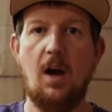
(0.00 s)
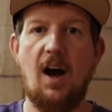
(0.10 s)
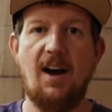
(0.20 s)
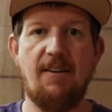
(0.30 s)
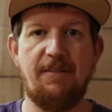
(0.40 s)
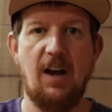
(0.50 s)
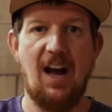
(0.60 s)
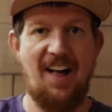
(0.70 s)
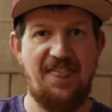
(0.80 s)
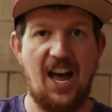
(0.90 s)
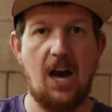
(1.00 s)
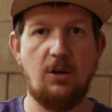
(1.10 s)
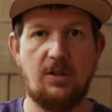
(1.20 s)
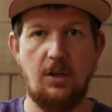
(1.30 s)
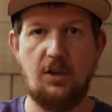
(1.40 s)
of
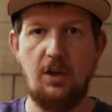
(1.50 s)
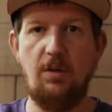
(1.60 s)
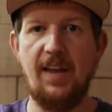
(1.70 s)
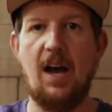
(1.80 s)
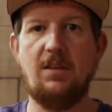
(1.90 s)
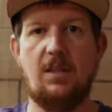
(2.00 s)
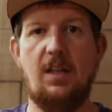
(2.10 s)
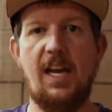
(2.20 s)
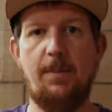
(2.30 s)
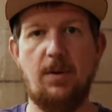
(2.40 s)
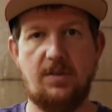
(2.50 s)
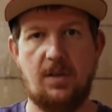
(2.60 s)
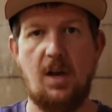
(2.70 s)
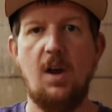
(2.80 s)
1,000 or 2,000 labels.